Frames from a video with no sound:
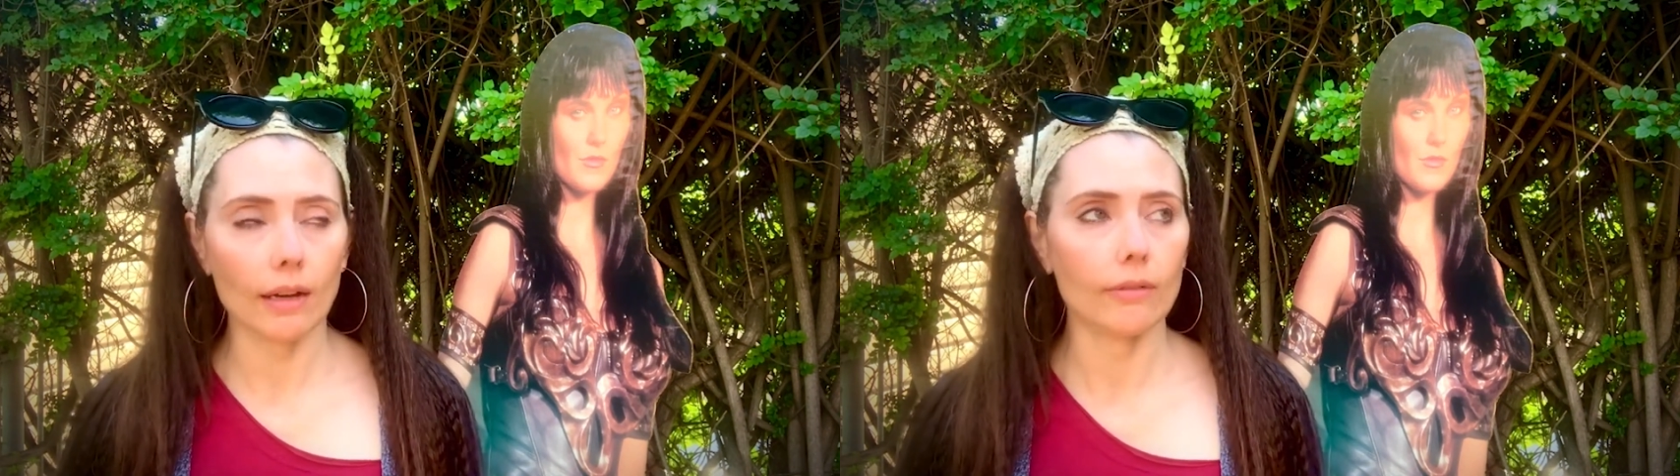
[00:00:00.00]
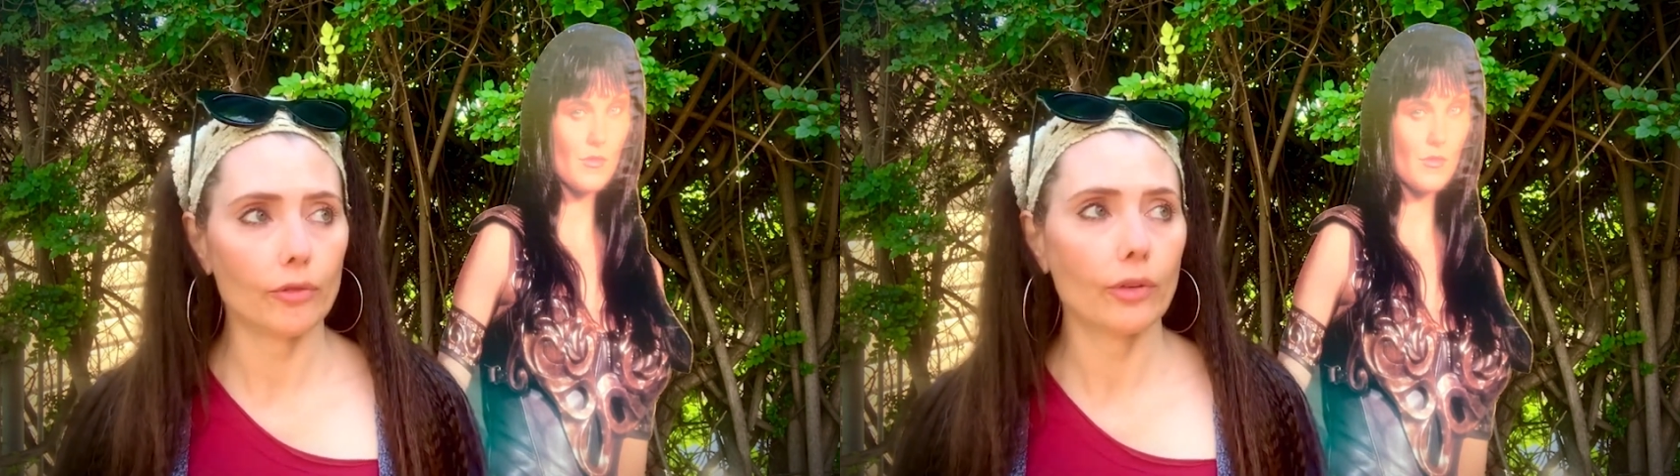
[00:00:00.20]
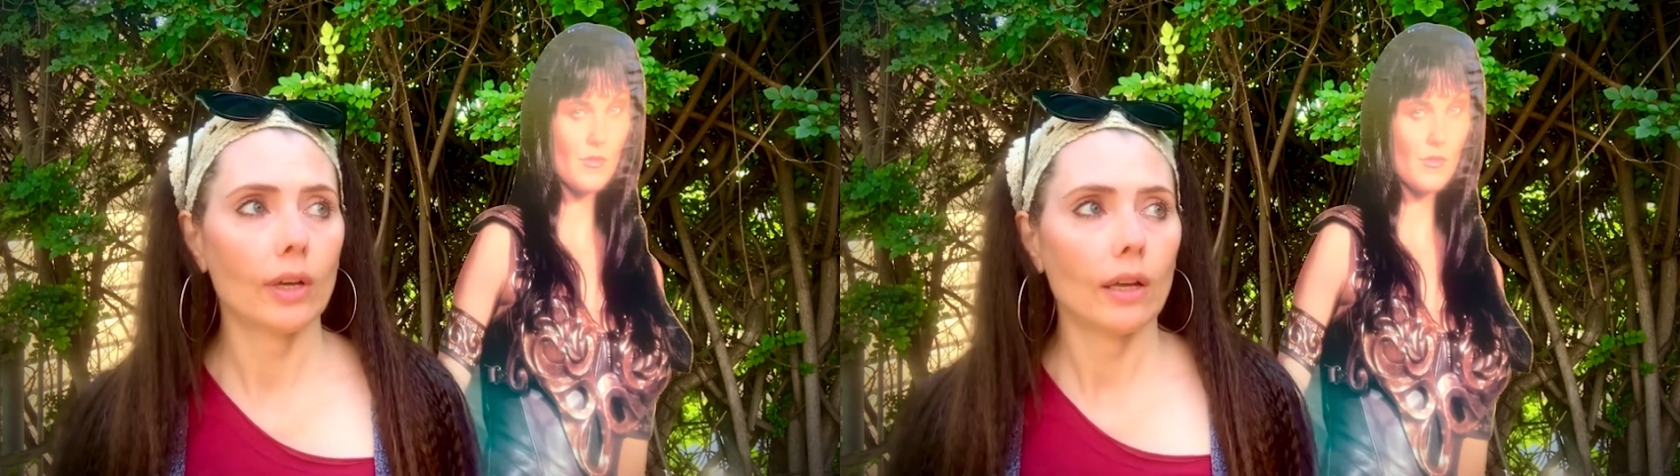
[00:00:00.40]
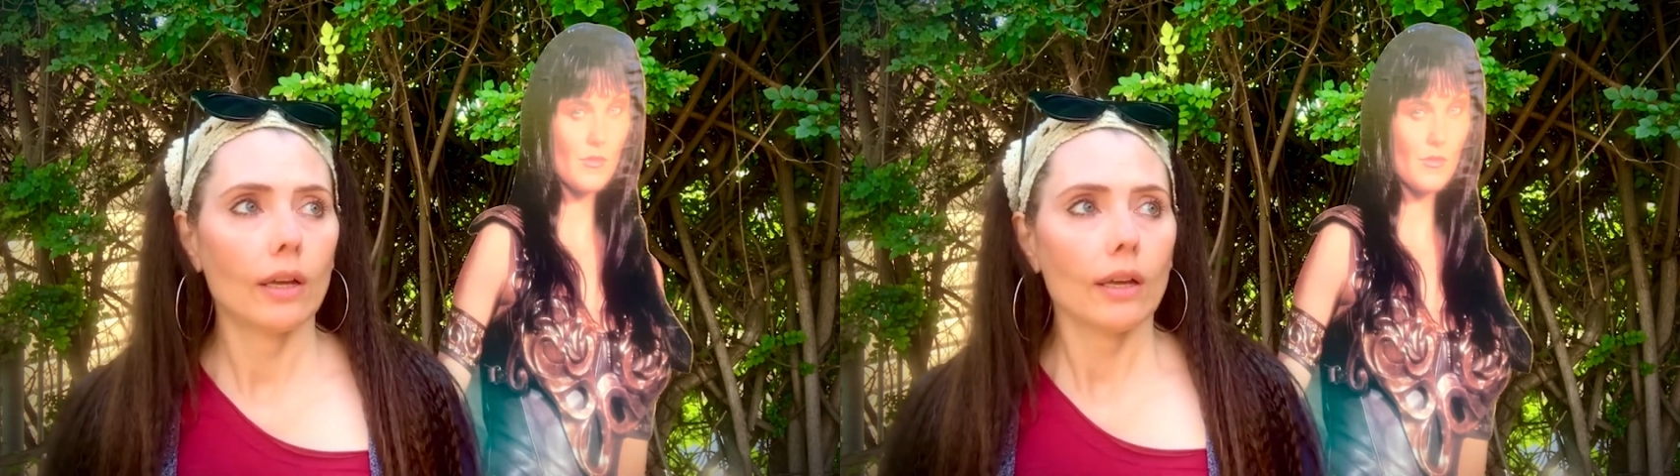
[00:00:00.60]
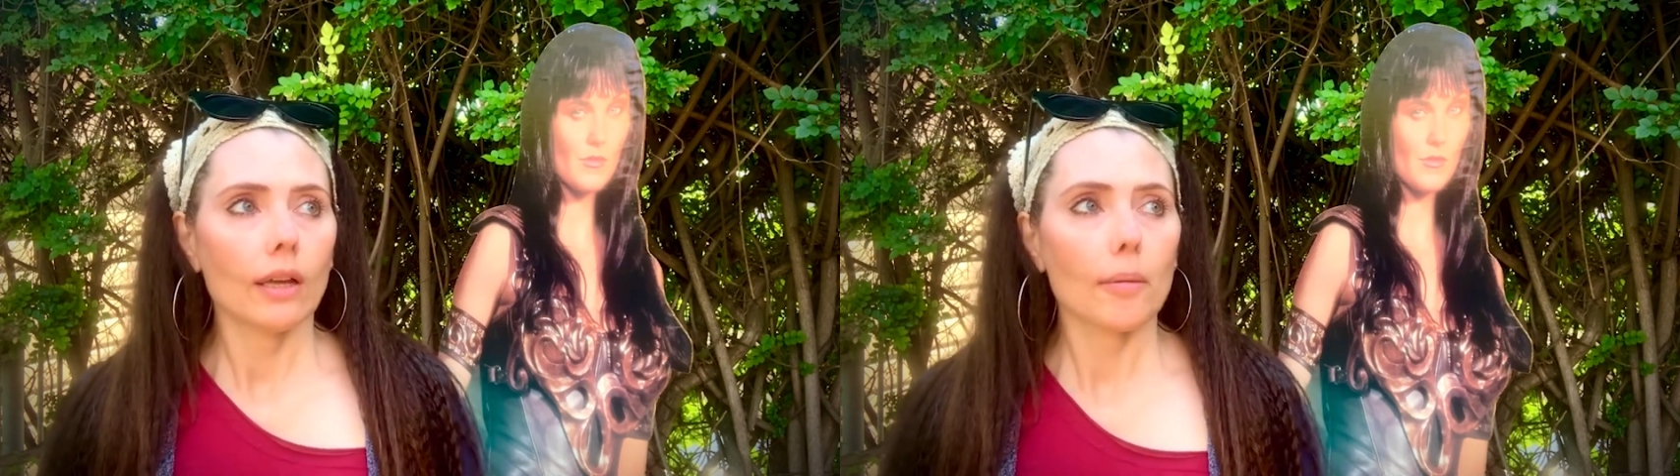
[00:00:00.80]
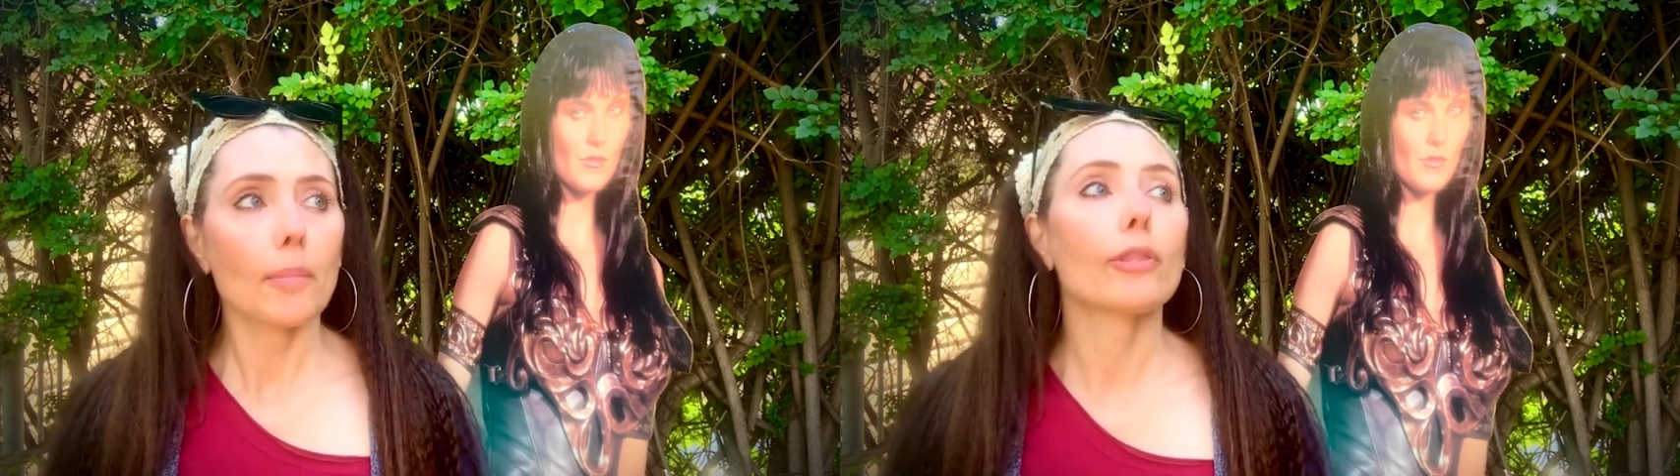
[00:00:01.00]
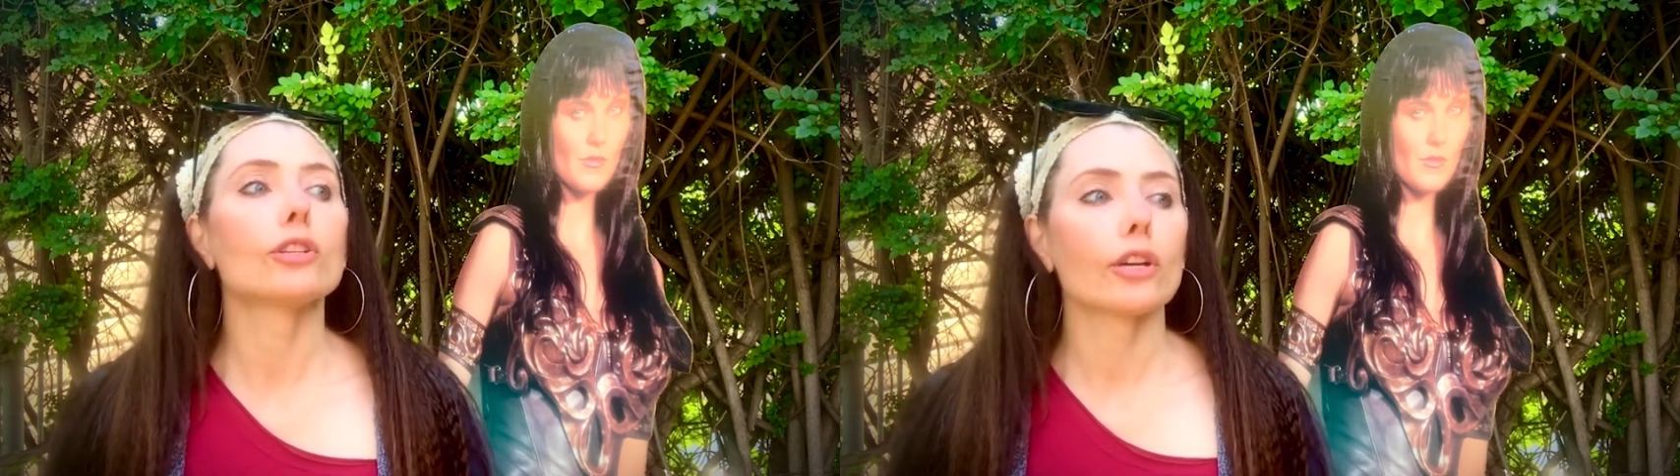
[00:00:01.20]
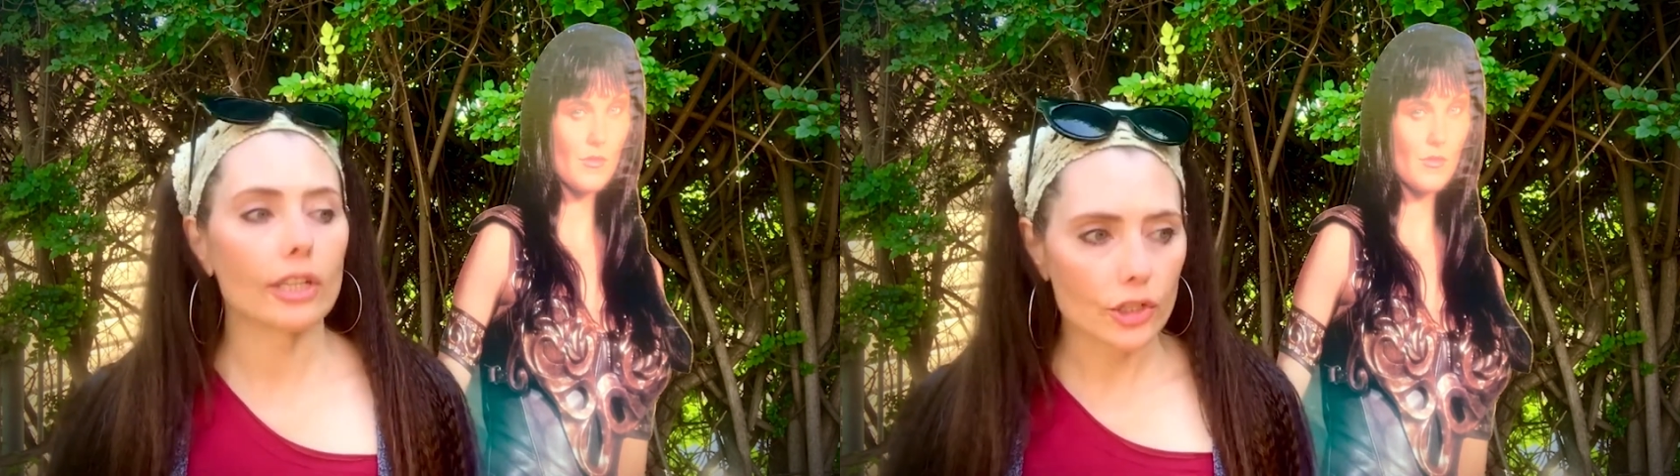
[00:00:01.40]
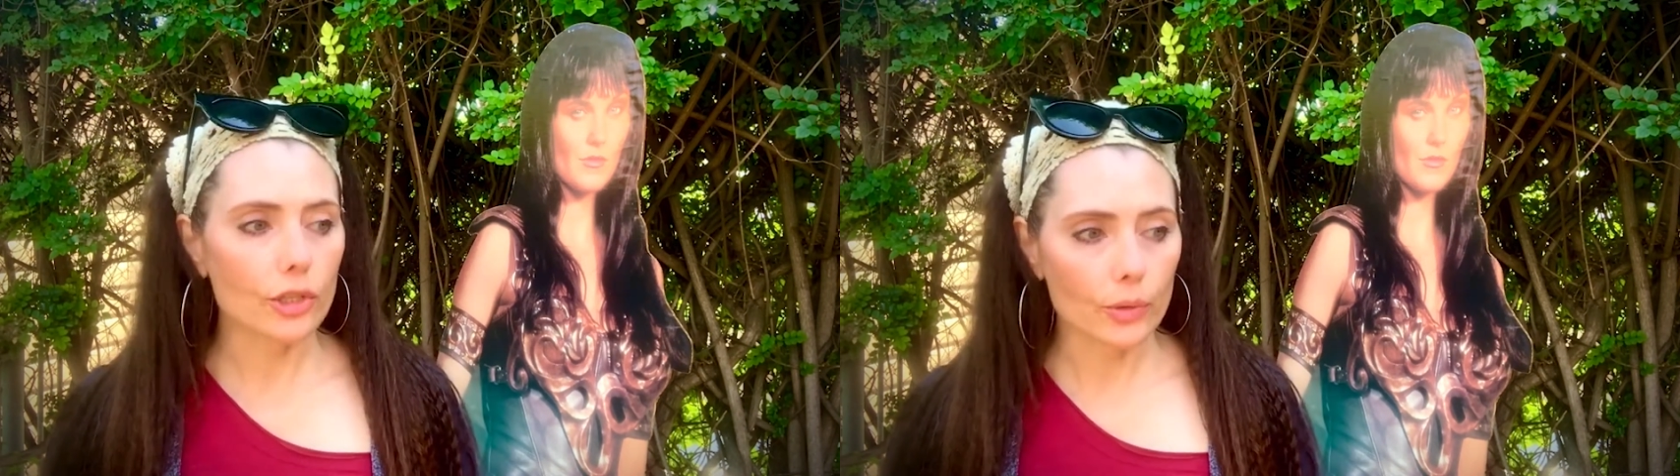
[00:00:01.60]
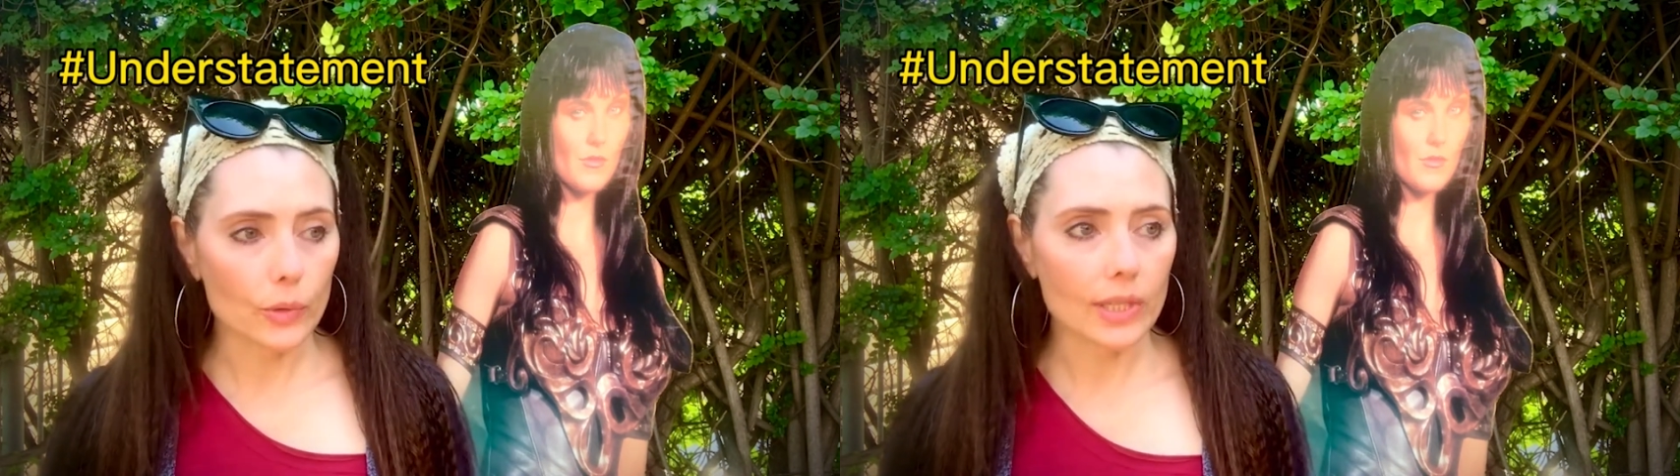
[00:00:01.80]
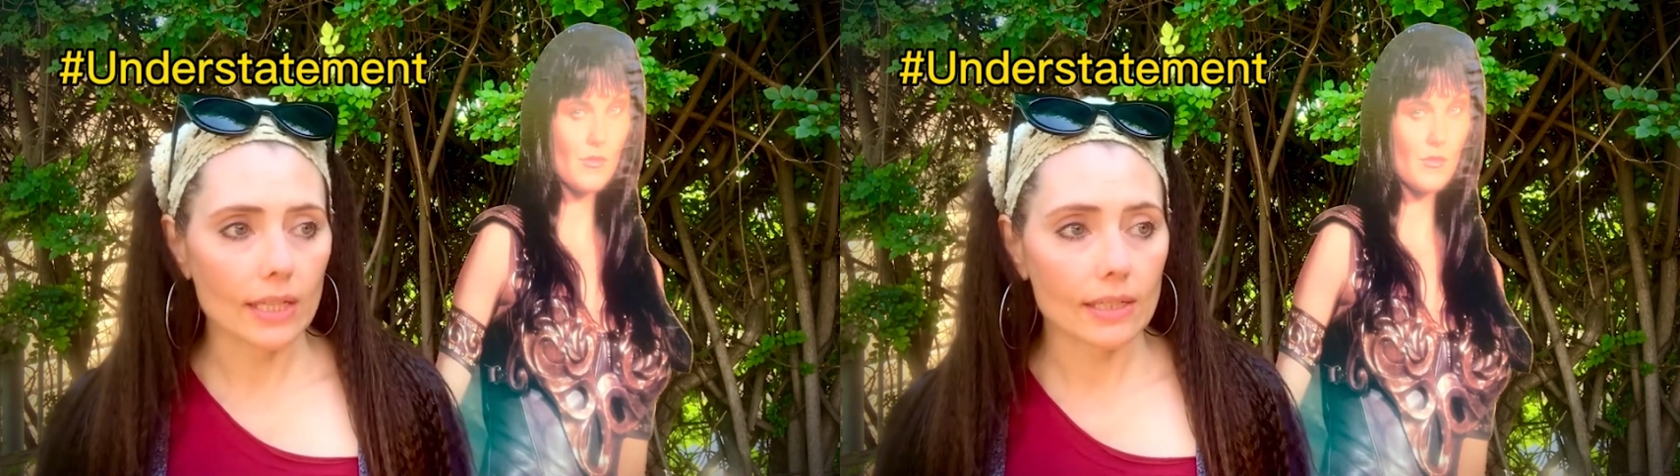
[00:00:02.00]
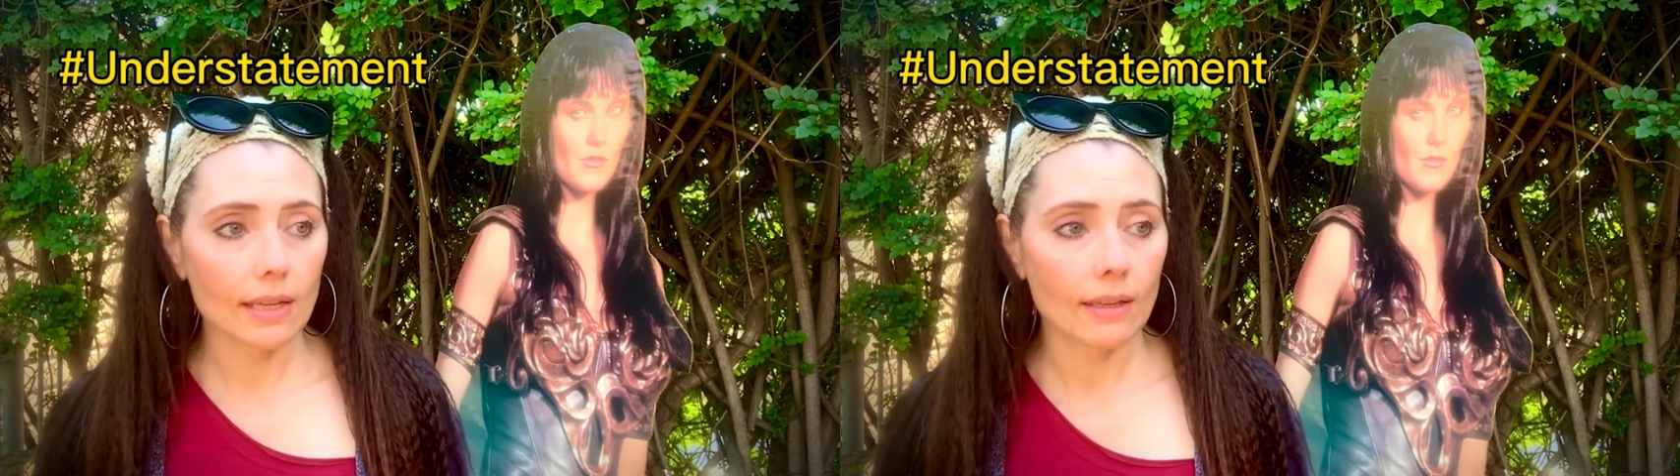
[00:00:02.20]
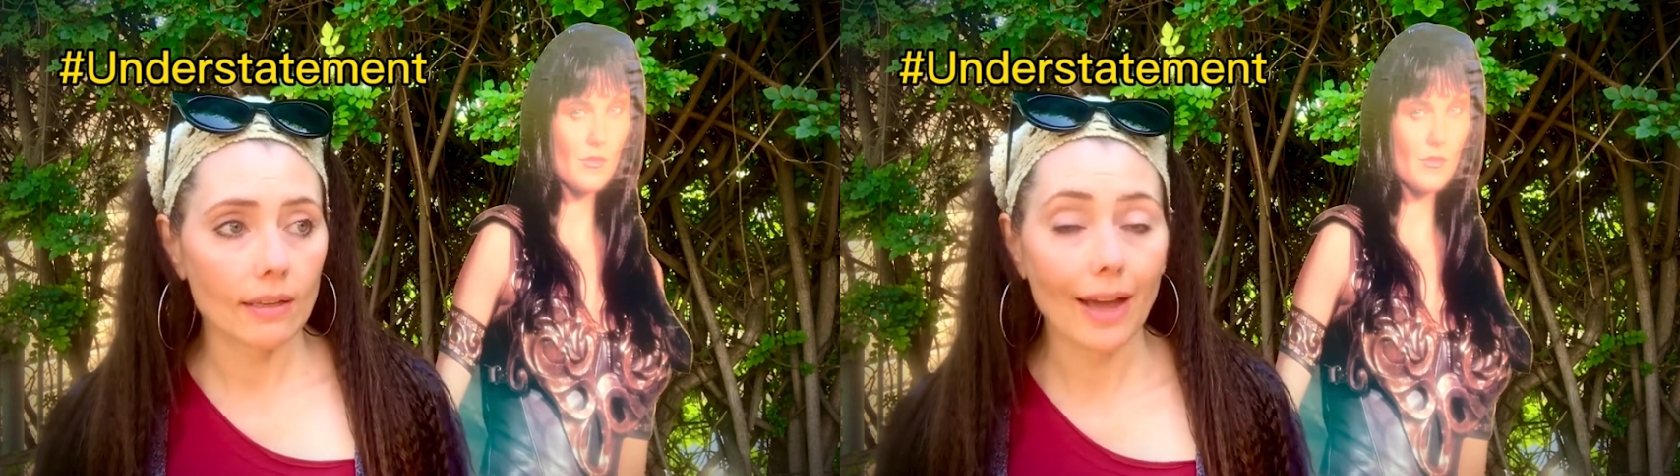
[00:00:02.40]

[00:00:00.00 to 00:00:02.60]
of mother-daughter issues that